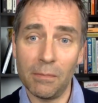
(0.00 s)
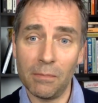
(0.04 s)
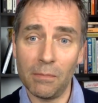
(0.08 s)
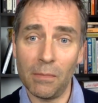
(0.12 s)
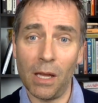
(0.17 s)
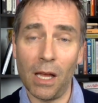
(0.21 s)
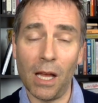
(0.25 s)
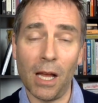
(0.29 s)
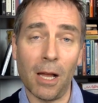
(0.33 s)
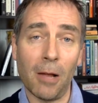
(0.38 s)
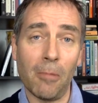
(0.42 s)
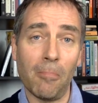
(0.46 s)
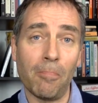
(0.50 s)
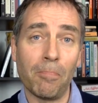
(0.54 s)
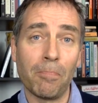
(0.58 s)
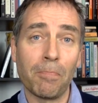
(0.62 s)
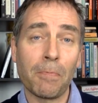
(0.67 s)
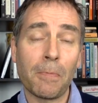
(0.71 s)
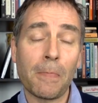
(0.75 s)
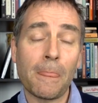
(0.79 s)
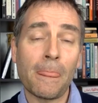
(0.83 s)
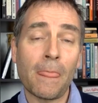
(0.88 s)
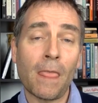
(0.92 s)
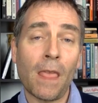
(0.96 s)

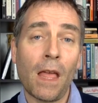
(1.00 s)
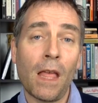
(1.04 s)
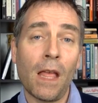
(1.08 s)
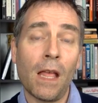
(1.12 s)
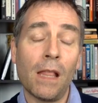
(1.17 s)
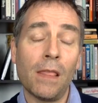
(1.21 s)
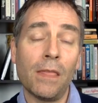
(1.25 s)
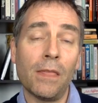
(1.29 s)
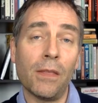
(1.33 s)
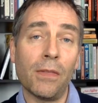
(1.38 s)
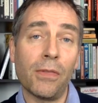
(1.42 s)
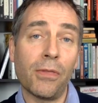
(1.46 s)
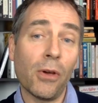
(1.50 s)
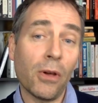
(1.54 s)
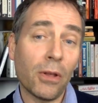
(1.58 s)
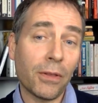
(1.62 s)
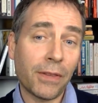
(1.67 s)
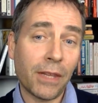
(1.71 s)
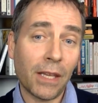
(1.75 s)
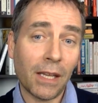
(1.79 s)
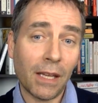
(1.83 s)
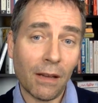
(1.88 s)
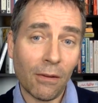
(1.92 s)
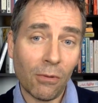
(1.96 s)
The third
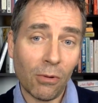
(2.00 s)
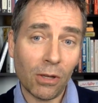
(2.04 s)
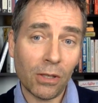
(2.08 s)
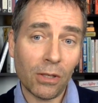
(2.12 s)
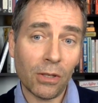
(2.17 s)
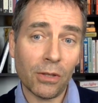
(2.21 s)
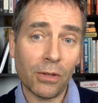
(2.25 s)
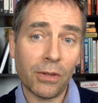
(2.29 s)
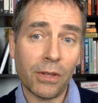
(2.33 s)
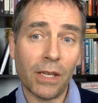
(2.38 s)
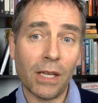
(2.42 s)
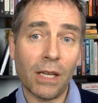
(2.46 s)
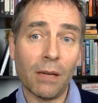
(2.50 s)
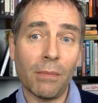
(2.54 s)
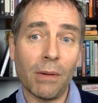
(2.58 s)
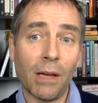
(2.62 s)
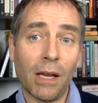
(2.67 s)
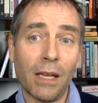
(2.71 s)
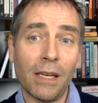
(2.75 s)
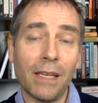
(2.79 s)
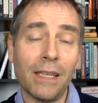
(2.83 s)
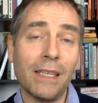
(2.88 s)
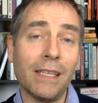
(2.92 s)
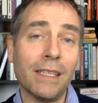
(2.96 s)
thing I want you to think
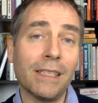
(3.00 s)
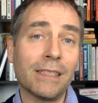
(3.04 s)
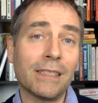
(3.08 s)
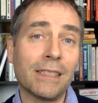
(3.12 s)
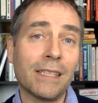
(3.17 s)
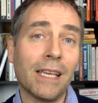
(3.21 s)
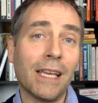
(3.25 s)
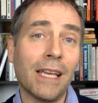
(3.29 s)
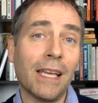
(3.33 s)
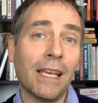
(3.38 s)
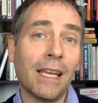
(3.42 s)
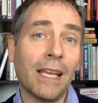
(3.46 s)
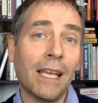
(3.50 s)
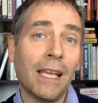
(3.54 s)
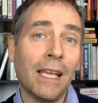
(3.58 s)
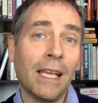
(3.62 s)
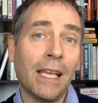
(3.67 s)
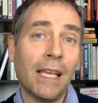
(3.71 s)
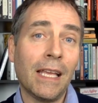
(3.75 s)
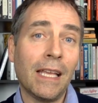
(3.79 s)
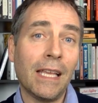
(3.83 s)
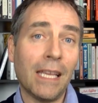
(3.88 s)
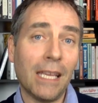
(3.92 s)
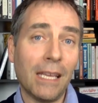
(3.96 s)
about is that
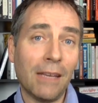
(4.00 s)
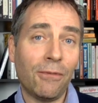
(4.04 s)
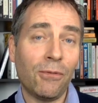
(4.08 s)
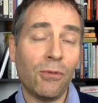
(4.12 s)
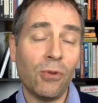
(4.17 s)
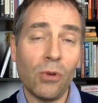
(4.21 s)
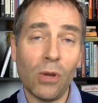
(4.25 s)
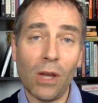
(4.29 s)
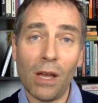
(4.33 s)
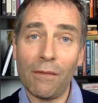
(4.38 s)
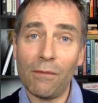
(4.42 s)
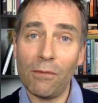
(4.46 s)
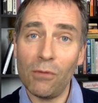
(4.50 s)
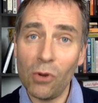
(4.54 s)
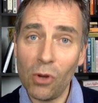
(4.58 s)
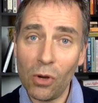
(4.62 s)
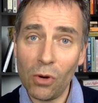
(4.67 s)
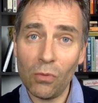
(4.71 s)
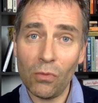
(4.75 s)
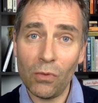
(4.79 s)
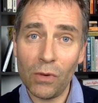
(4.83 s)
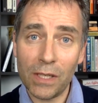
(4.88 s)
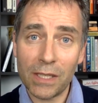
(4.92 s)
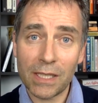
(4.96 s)
if you have no
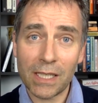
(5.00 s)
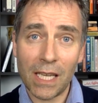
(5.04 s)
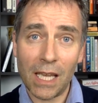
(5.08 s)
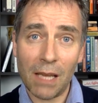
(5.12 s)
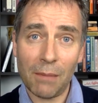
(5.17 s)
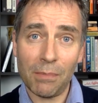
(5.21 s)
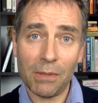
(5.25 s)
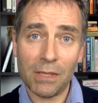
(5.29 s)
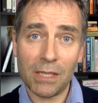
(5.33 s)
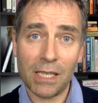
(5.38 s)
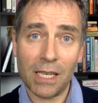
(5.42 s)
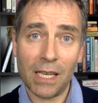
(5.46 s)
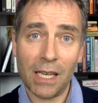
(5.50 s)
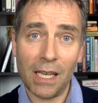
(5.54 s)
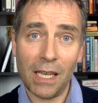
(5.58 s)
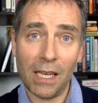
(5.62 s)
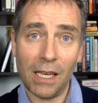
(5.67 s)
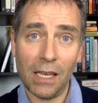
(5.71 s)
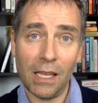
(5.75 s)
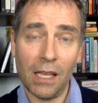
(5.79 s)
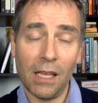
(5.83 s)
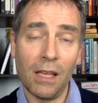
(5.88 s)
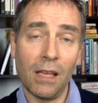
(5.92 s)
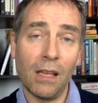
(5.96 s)
risk appetite
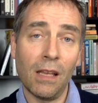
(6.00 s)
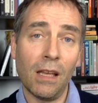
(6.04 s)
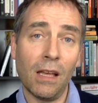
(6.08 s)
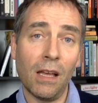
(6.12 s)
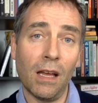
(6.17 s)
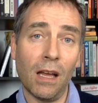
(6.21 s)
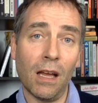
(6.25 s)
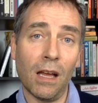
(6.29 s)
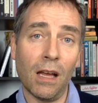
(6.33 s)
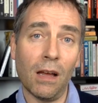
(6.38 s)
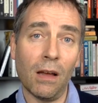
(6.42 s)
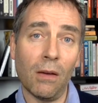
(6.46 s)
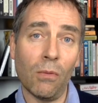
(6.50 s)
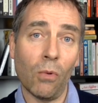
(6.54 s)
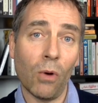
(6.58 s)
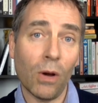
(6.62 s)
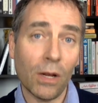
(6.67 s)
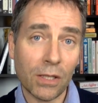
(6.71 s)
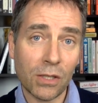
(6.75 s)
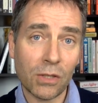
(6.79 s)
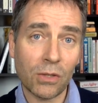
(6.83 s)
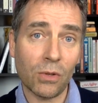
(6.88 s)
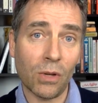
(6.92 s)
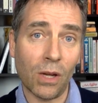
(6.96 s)

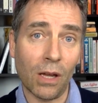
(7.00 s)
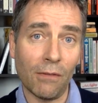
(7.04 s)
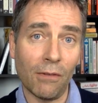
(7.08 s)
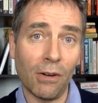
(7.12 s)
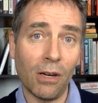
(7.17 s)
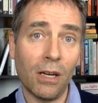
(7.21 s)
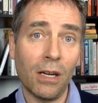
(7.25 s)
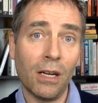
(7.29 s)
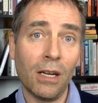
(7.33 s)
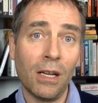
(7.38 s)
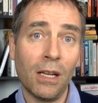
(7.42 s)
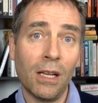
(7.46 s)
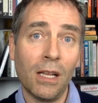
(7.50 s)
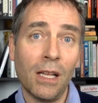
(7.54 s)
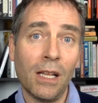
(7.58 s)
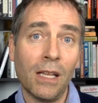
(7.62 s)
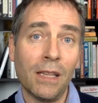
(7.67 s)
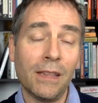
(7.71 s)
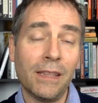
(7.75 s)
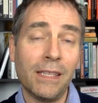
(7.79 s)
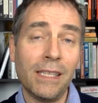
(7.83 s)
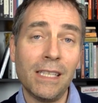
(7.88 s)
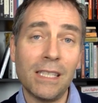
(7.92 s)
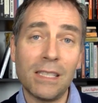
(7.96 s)
whatsoever,
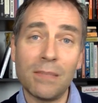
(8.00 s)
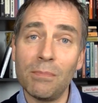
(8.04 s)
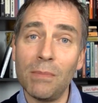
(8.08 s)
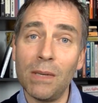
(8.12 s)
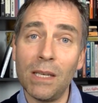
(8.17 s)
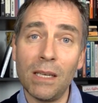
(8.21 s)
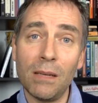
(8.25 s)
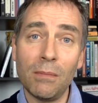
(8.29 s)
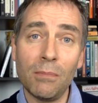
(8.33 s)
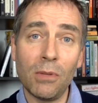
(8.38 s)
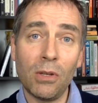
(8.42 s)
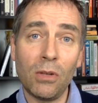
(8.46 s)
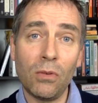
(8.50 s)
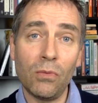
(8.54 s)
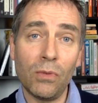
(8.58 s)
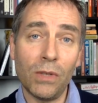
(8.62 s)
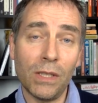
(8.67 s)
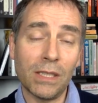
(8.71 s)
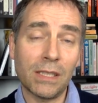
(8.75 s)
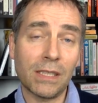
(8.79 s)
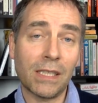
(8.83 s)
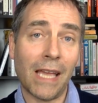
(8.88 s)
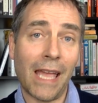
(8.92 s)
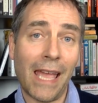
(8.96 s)
these minimal
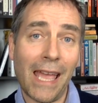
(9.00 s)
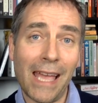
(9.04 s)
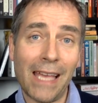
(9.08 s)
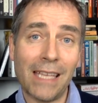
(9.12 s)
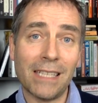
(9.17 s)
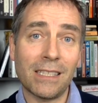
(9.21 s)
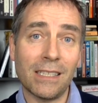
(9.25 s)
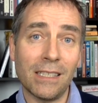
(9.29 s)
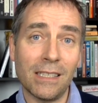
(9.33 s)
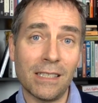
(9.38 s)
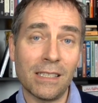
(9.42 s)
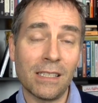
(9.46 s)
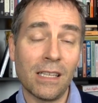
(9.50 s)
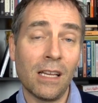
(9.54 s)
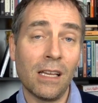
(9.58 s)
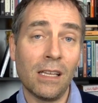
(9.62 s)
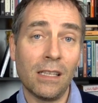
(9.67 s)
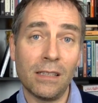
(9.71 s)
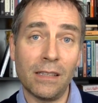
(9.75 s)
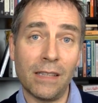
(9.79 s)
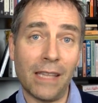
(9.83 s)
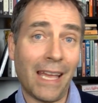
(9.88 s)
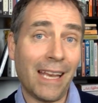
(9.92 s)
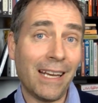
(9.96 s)
risk assets,
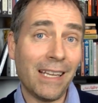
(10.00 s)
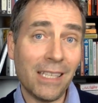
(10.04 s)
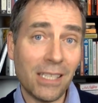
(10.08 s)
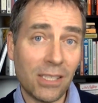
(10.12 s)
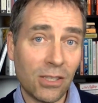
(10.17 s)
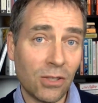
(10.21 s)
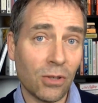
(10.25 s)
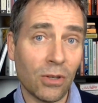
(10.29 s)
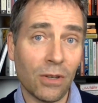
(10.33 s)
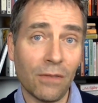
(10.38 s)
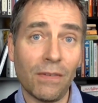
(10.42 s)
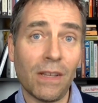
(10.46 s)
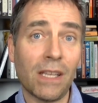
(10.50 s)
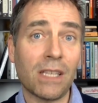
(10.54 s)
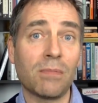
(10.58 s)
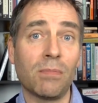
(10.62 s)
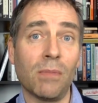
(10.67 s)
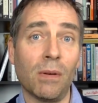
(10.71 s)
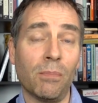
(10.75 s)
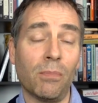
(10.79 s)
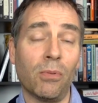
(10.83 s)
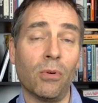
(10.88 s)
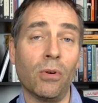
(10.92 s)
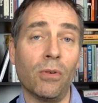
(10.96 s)
that is your
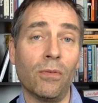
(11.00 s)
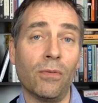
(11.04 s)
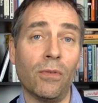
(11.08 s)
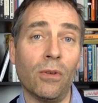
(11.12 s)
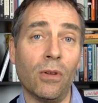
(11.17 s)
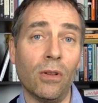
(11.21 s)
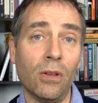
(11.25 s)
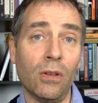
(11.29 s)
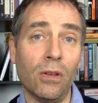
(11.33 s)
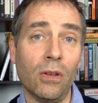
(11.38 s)
investment portfolio.